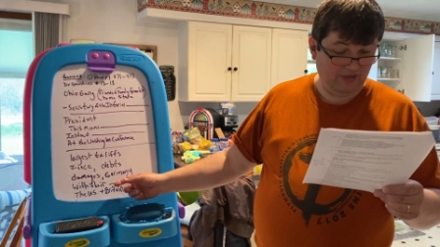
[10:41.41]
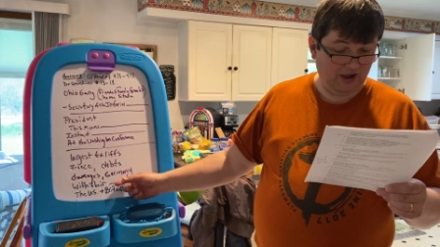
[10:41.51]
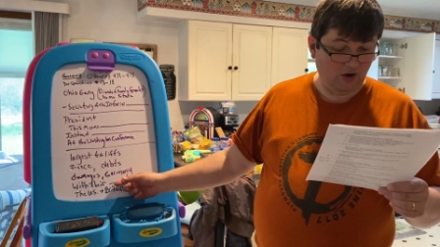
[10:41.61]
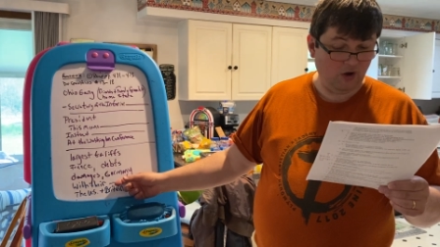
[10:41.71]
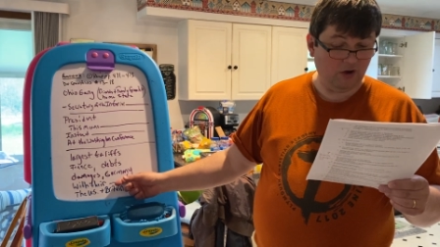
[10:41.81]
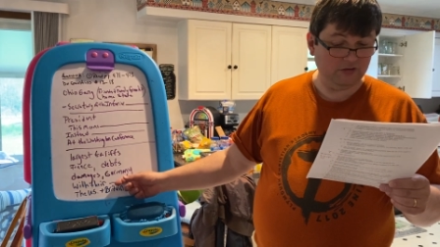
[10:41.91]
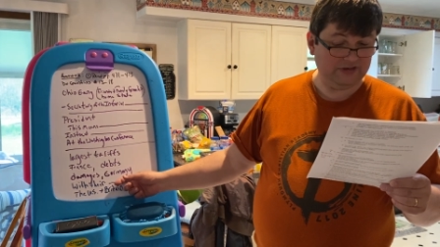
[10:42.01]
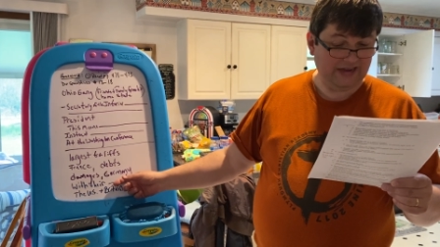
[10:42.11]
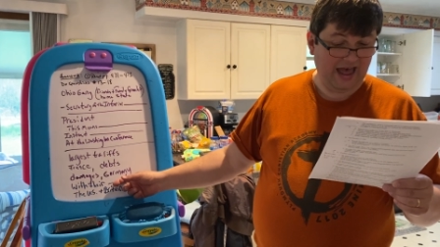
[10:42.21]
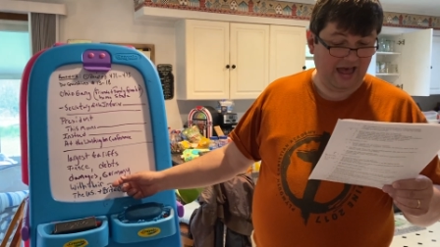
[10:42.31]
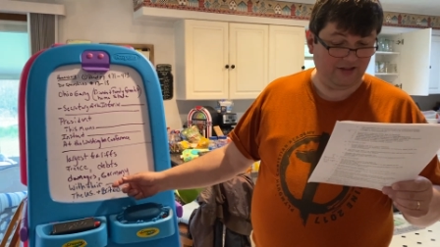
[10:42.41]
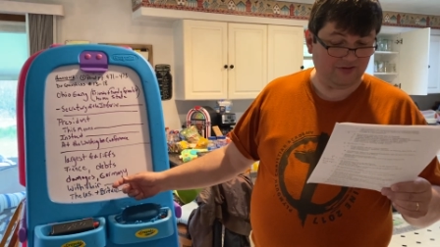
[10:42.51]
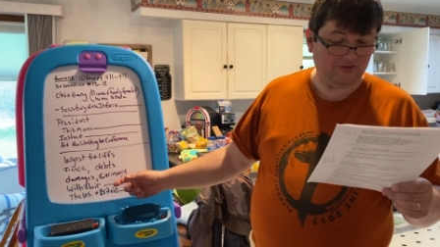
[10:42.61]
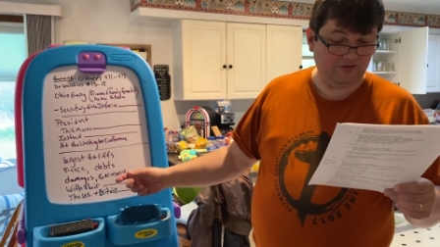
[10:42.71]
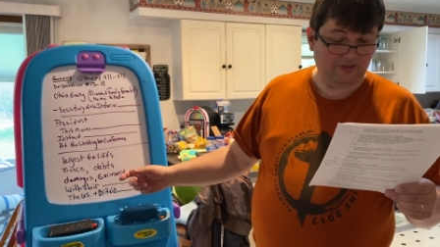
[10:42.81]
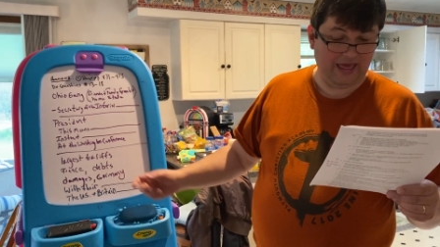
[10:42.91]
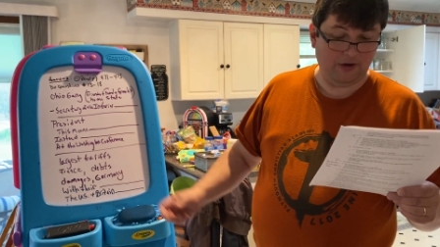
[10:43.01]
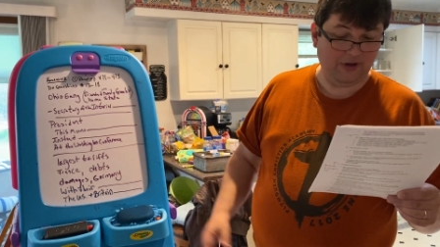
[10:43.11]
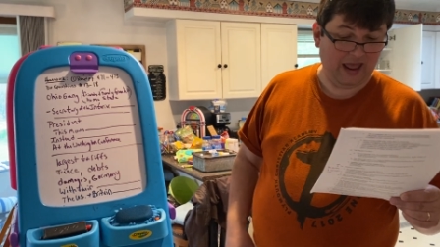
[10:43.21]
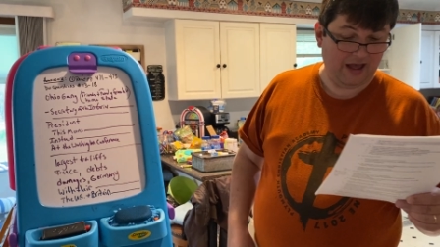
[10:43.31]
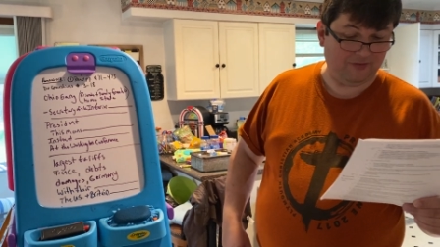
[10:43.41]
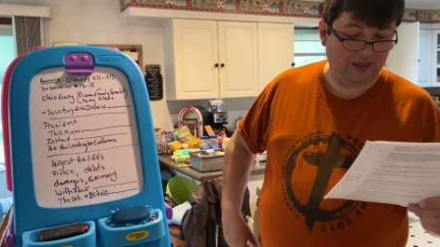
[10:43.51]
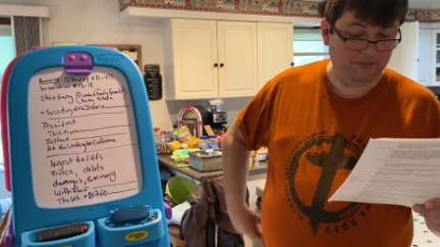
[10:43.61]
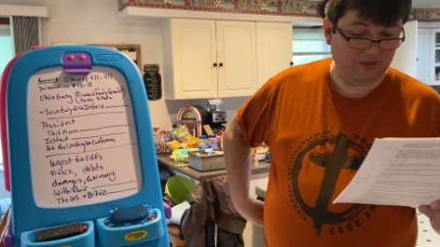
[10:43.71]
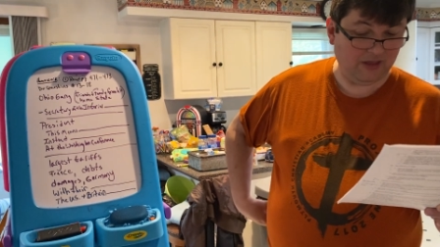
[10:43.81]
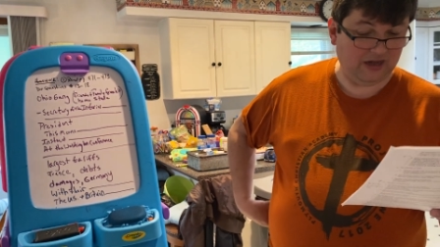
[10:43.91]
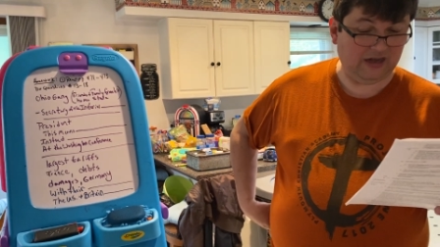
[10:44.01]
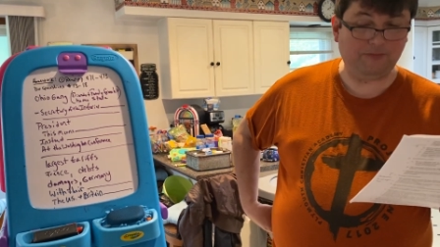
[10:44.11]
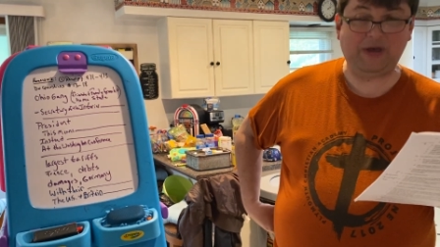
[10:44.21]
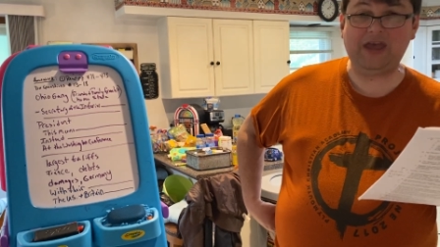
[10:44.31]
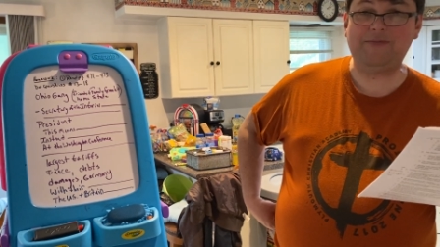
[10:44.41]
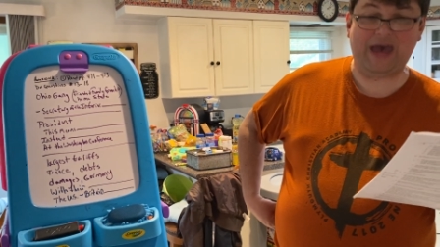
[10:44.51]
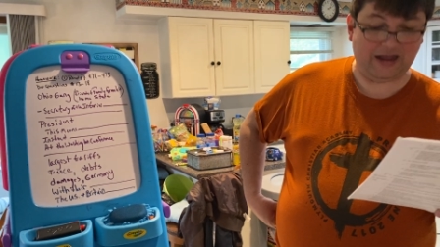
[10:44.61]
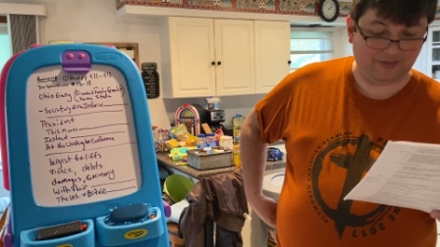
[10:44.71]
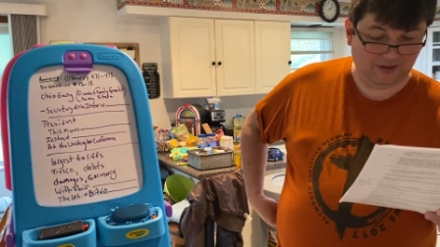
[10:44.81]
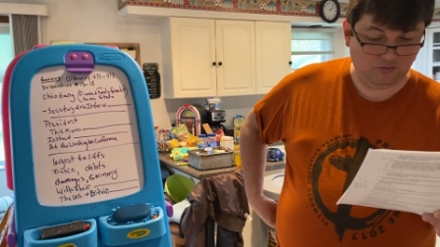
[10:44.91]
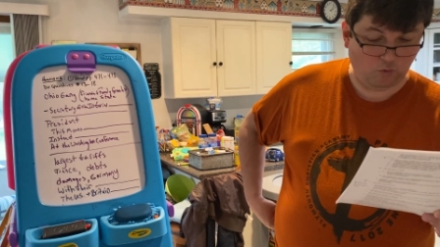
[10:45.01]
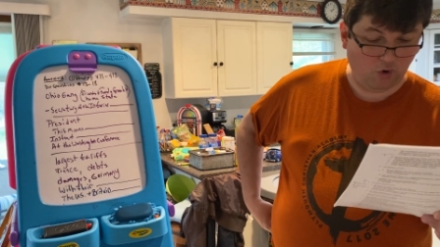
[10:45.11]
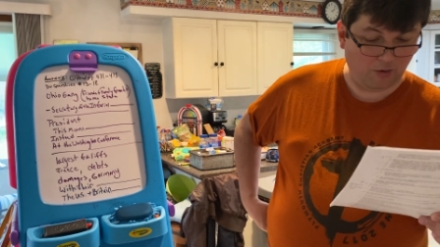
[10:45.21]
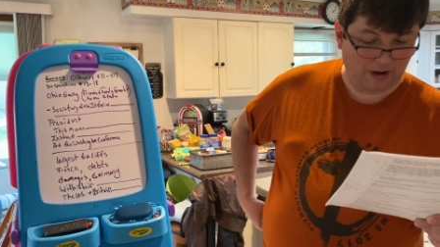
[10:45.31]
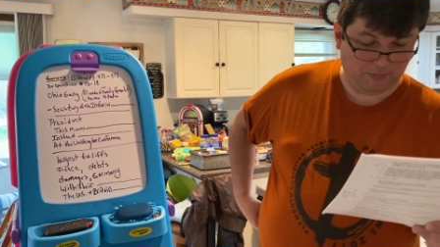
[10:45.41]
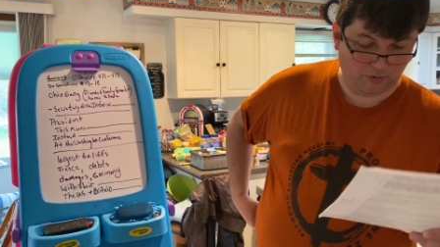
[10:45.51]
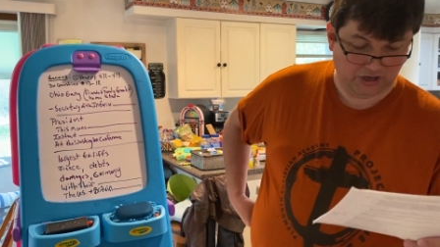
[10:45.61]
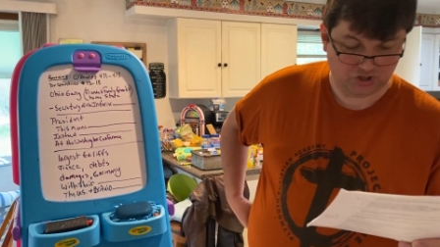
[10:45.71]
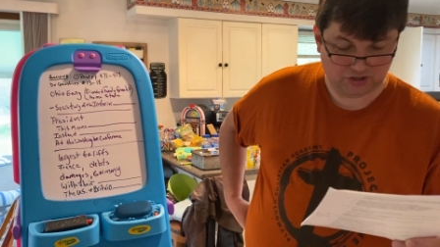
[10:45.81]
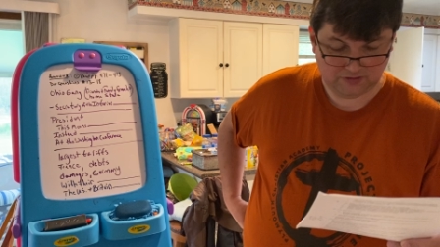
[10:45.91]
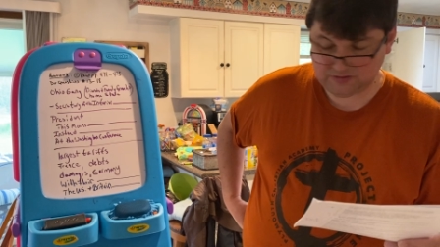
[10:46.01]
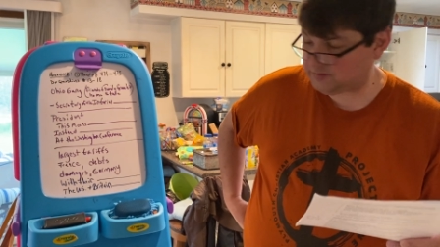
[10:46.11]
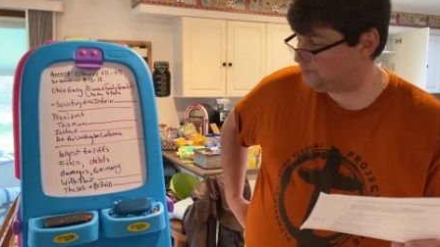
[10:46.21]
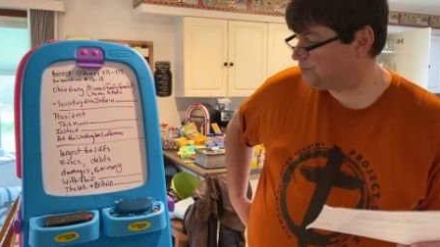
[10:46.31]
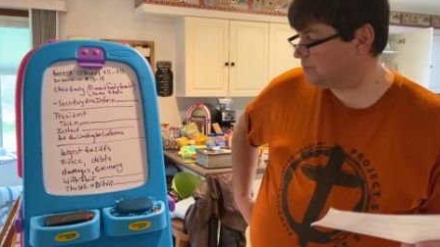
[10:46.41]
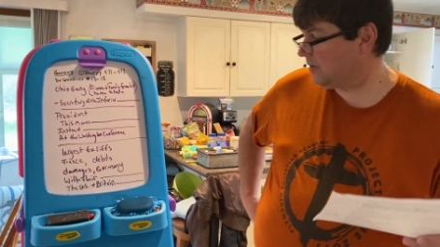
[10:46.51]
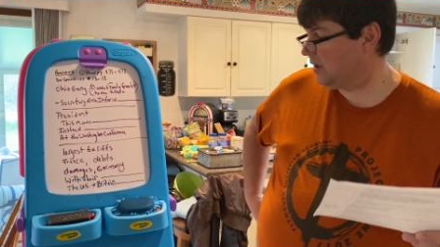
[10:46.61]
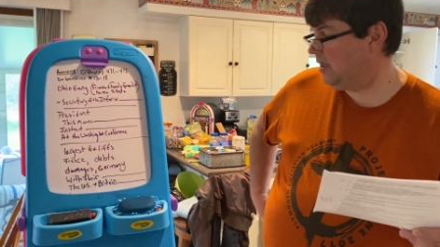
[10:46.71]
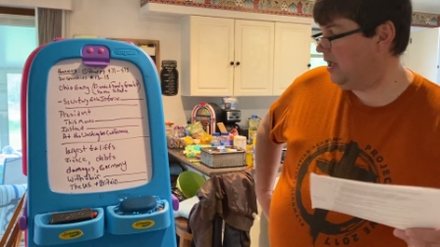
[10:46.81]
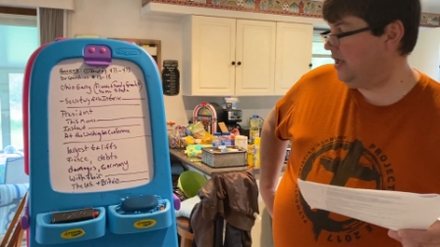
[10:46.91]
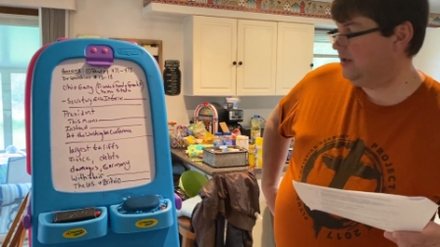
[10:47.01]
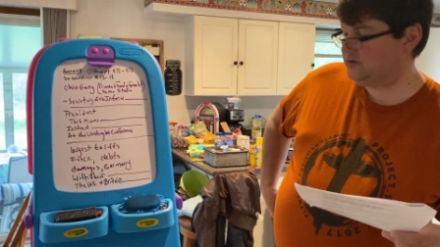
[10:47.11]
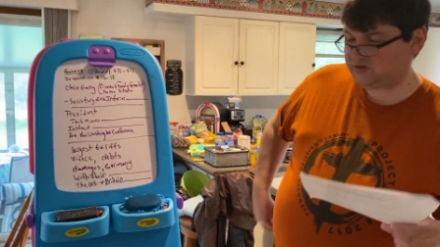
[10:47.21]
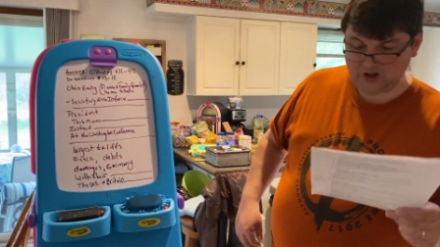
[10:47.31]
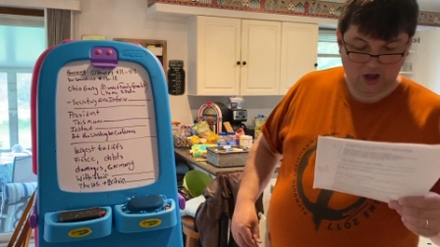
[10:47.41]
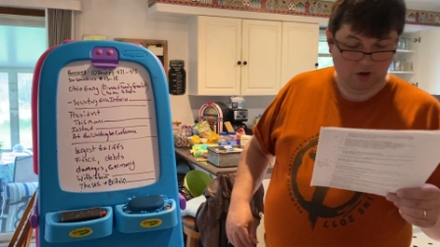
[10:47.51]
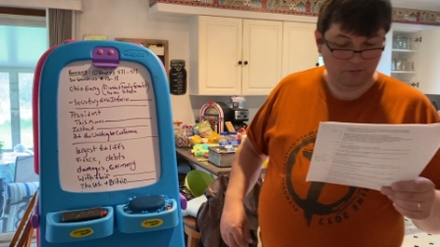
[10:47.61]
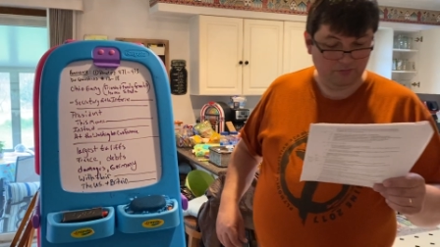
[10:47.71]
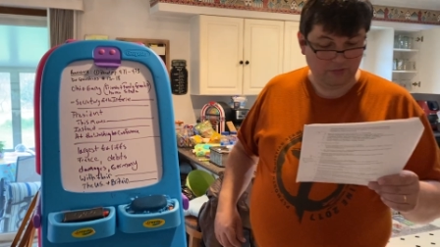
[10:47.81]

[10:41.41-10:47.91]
their own debts, they don't have the ability to pay back these war reparations. So